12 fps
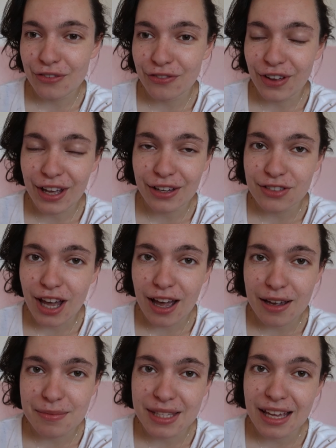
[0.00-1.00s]
5
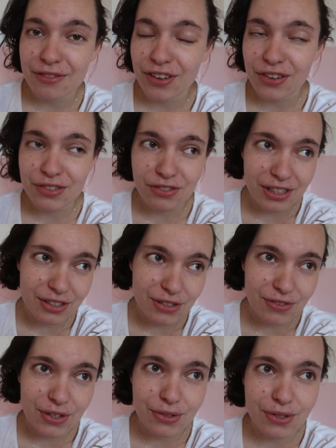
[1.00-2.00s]
times, had 5 different
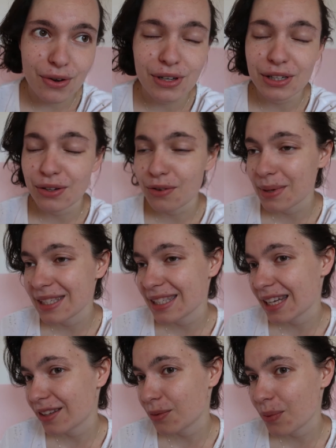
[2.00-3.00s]
interviews, only got it on my
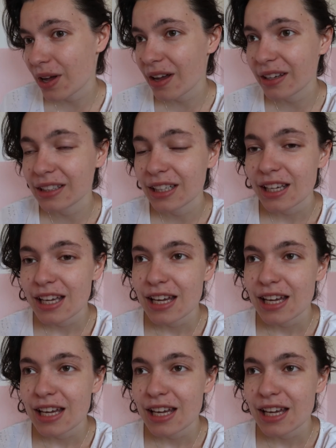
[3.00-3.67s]
6th one.